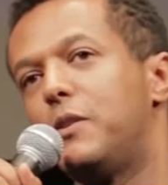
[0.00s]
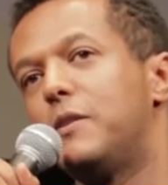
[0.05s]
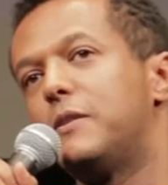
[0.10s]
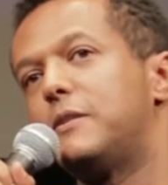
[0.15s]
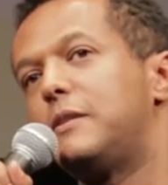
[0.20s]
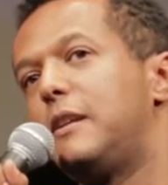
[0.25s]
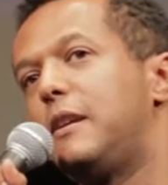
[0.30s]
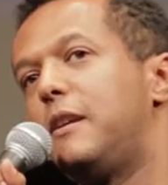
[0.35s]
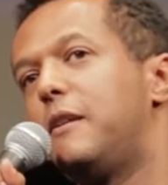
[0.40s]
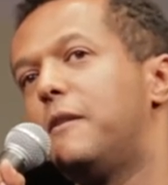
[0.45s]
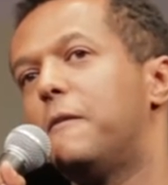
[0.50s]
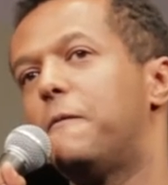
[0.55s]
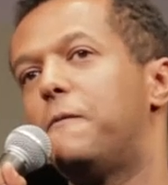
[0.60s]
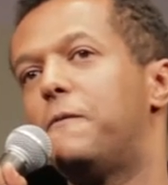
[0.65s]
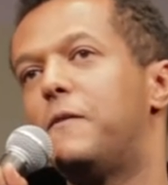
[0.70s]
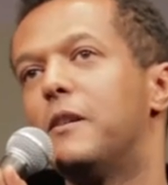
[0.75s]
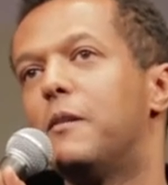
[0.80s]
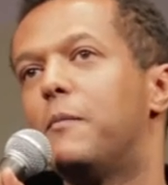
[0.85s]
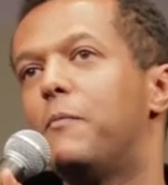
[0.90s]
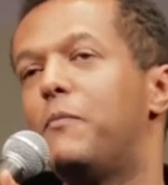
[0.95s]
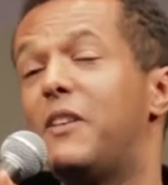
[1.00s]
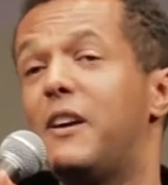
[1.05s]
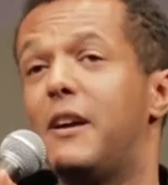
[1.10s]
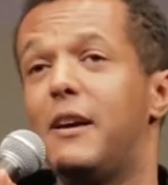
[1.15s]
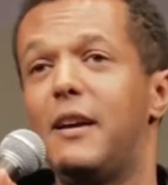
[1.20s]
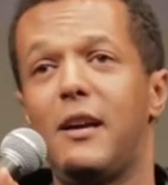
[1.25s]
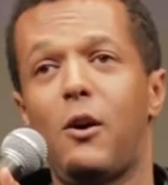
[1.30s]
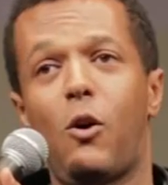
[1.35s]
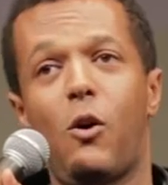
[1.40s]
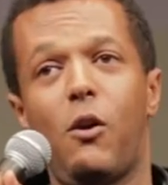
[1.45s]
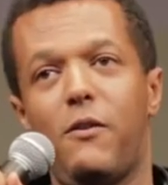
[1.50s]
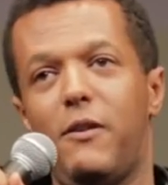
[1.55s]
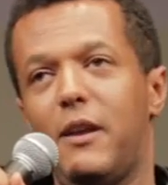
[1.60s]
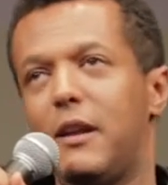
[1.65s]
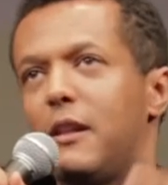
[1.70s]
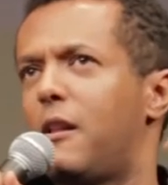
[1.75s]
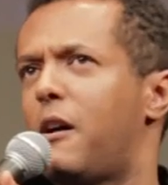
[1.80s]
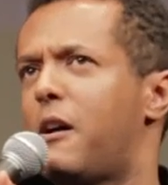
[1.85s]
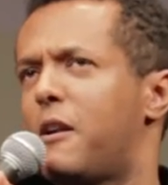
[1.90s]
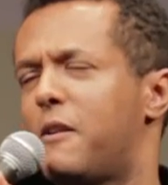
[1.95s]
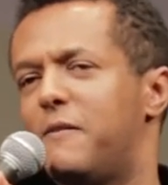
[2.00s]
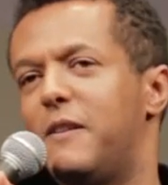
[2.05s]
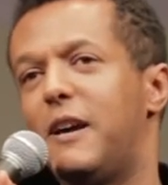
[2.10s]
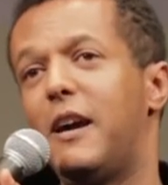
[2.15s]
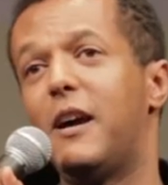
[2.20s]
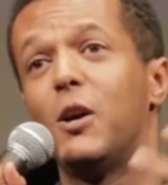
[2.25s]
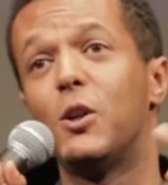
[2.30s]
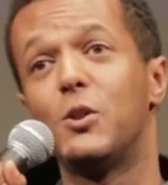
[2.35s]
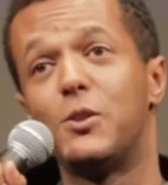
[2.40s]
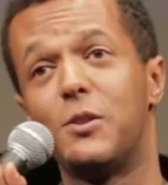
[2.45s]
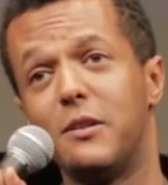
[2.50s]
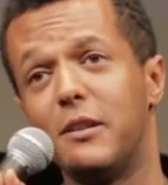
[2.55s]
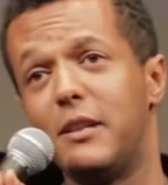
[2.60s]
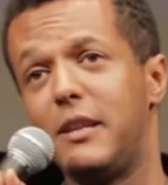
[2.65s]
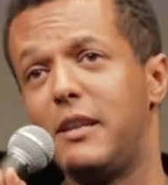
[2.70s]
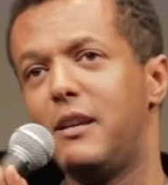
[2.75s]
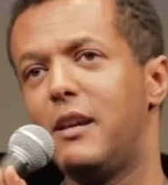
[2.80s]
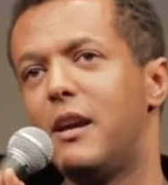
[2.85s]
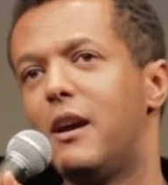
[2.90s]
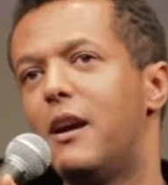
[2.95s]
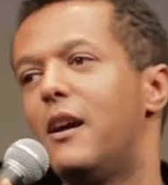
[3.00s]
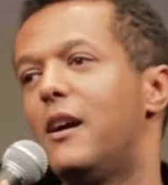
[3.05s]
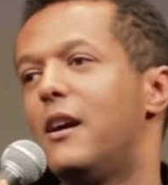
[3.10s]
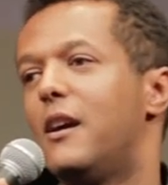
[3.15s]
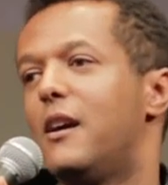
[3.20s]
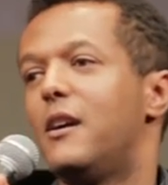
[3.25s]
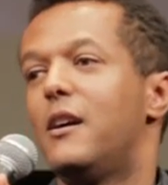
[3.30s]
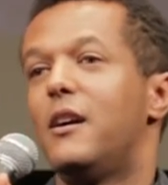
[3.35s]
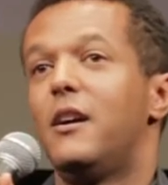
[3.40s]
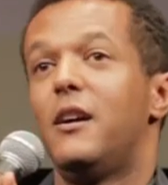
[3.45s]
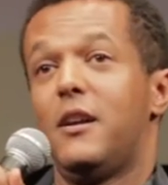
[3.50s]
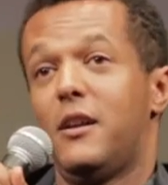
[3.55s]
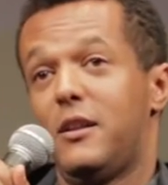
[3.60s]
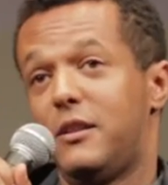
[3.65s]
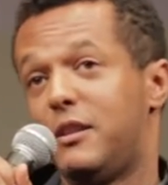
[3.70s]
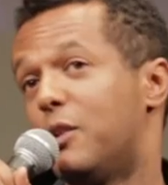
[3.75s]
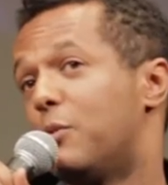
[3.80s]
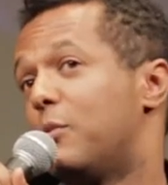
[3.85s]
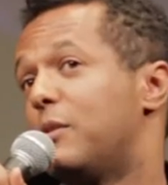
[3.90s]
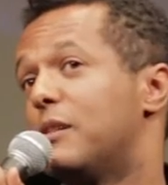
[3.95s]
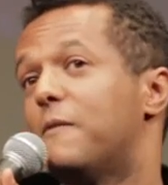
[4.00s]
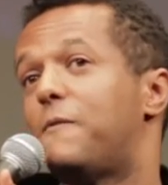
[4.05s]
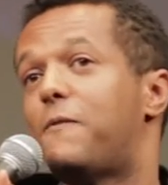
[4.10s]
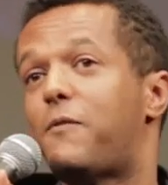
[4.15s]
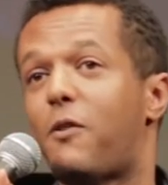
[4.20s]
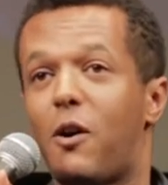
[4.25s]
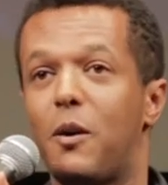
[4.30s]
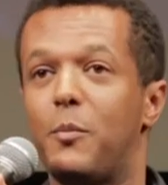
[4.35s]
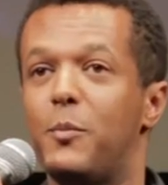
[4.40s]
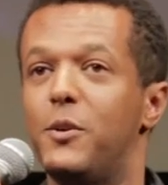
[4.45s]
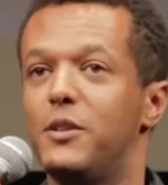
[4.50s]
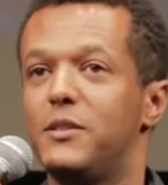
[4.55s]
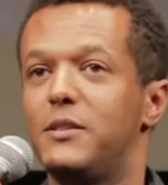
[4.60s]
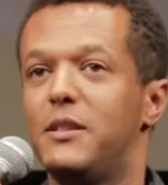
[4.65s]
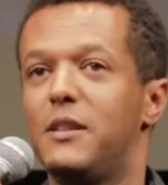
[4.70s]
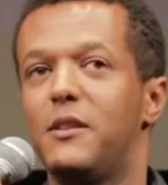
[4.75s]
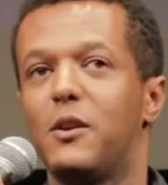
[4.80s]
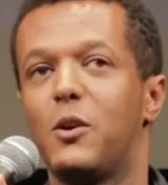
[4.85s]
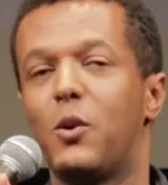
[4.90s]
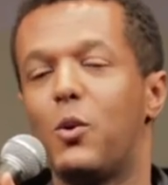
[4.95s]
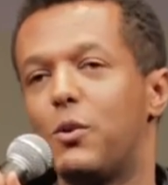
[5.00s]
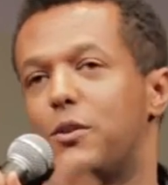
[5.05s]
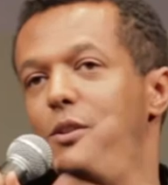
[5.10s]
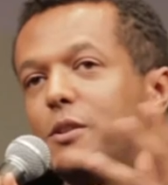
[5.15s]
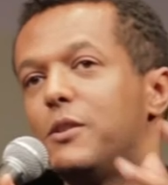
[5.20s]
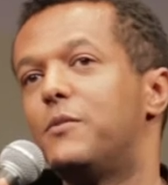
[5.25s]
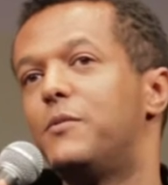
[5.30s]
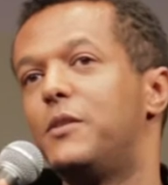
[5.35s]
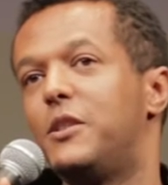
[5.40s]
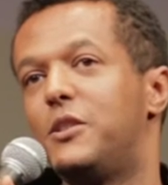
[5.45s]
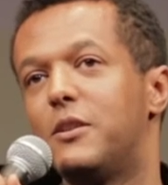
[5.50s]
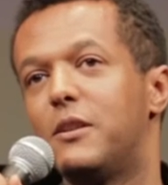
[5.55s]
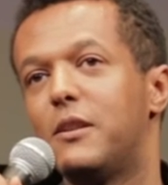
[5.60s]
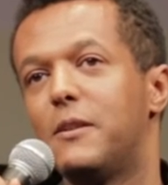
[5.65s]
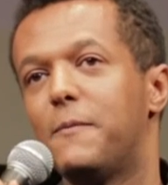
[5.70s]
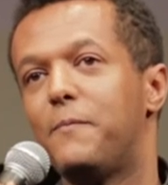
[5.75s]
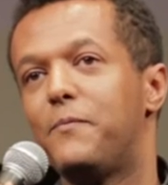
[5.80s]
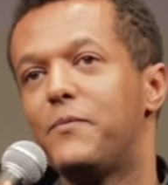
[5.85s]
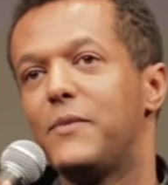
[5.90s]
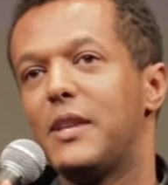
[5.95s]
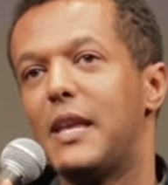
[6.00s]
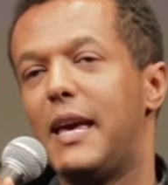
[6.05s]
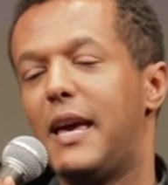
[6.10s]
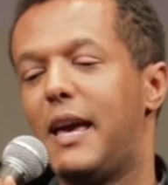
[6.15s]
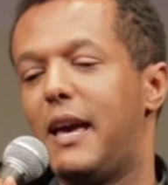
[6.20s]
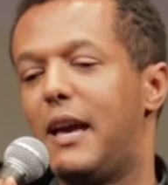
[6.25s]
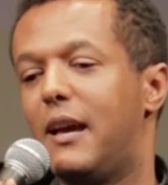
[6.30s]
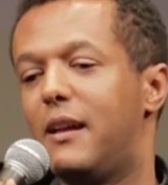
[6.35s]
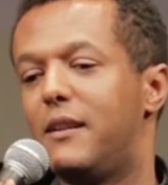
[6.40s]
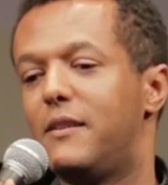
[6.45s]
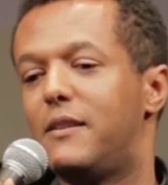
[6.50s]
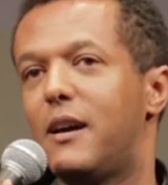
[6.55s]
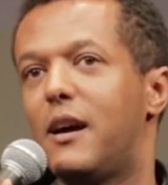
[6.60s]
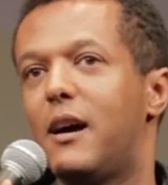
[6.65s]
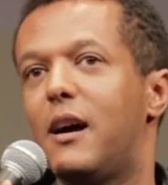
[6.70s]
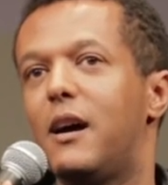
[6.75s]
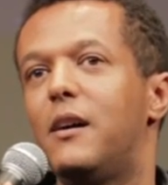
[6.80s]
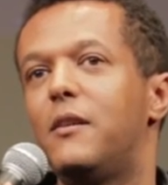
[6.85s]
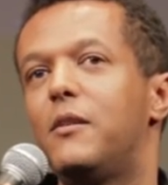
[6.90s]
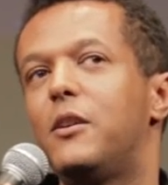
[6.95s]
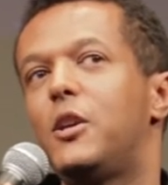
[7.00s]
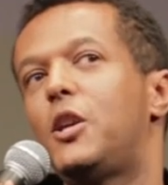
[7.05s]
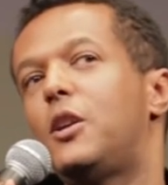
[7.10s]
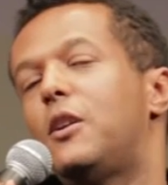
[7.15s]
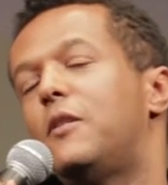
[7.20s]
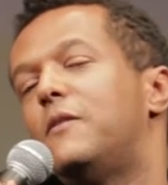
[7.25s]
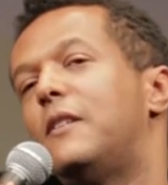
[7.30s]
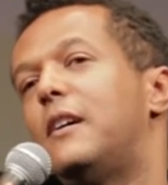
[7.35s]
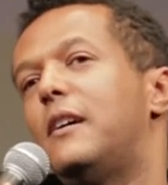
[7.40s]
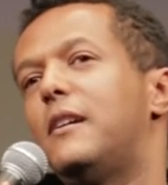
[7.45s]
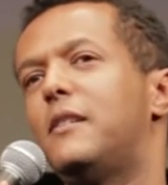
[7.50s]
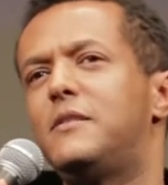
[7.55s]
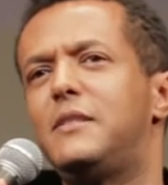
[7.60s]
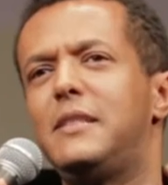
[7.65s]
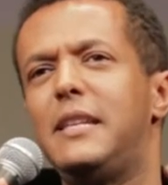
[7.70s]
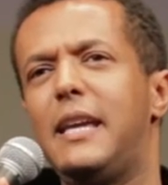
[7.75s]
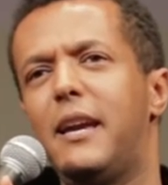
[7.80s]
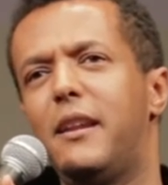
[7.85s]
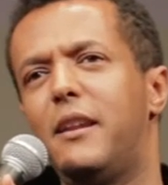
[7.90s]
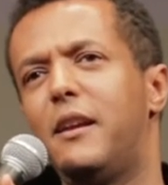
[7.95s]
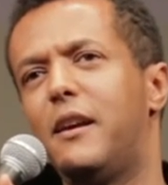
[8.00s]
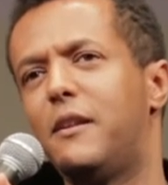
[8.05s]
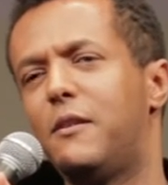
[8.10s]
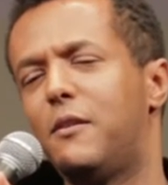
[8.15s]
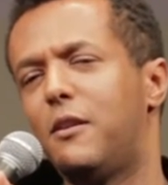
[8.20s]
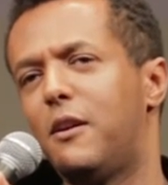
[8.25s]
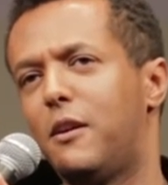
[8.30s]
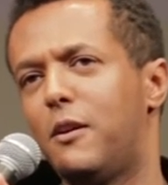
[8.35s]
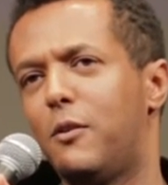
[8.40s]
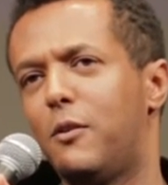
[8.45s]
you see in the film, a lot of the elderly, they're real farmers in the Gondar region. And the CNN